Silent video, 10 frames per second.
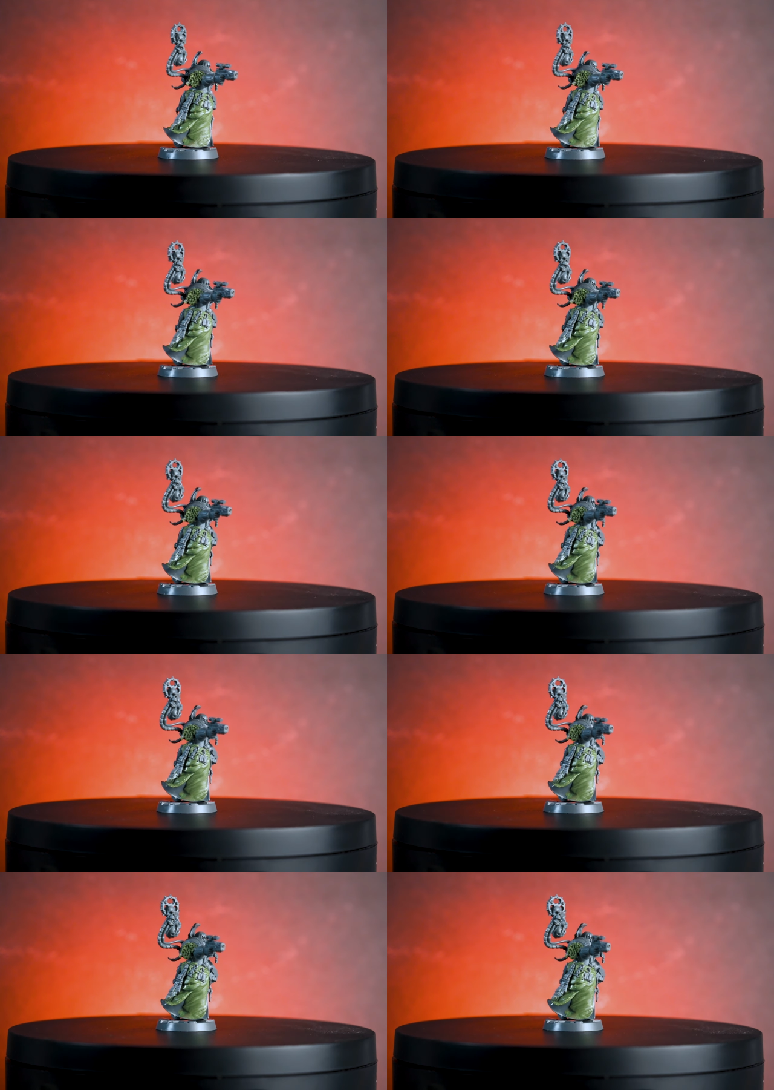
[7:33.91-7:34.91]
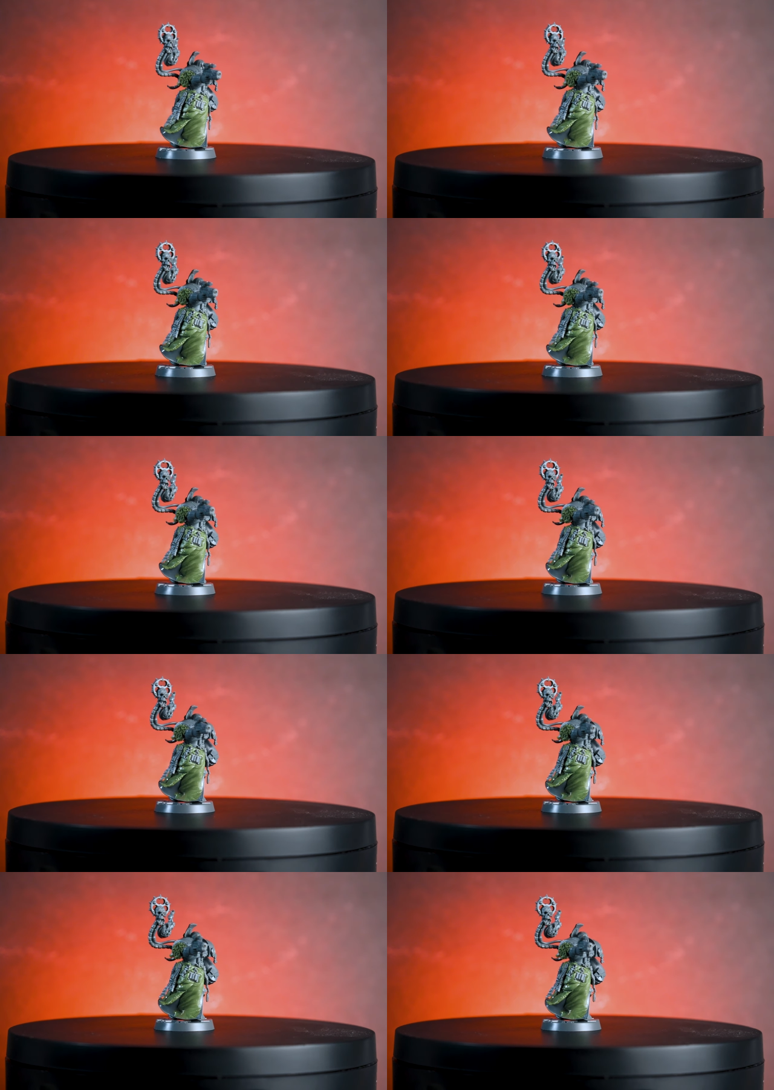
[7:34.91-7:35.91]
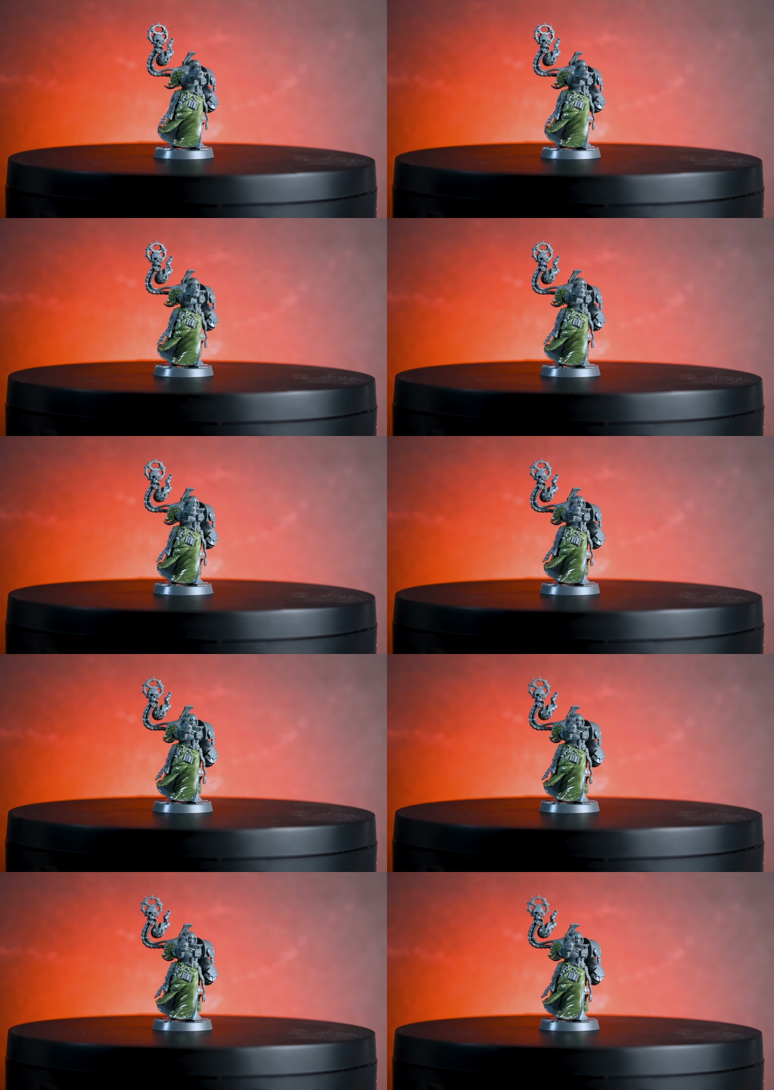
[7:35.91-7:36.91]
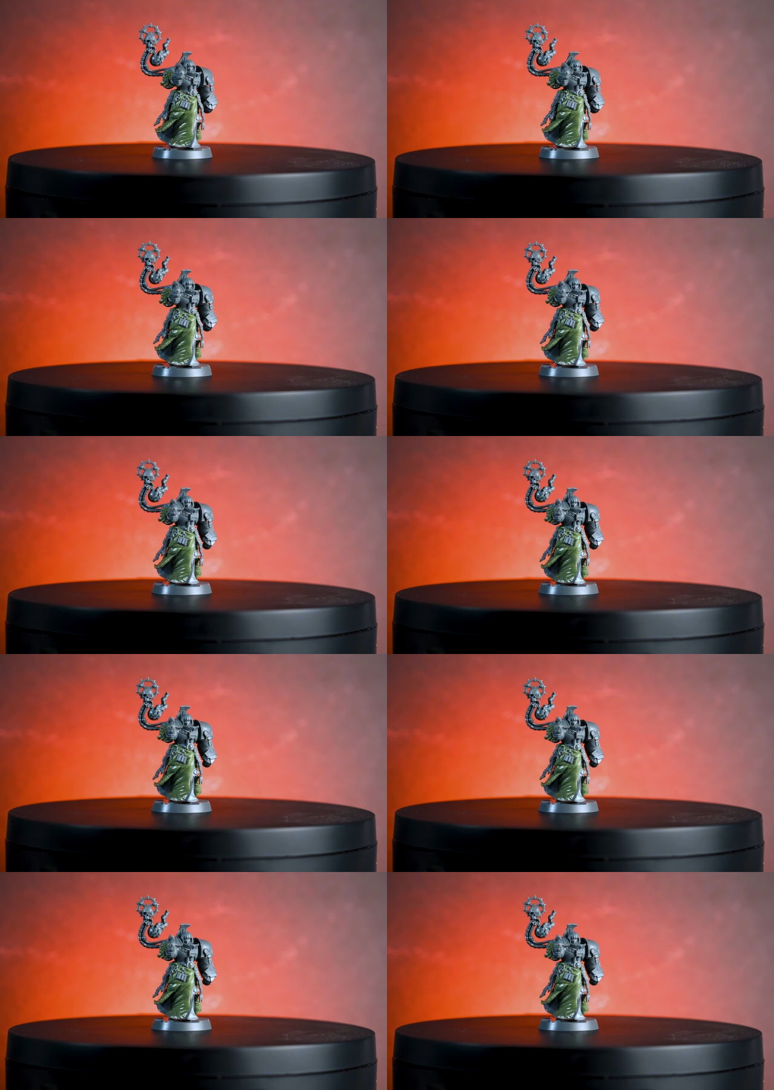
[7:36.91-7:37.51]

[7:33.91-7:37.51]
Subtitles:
(no speaker visible)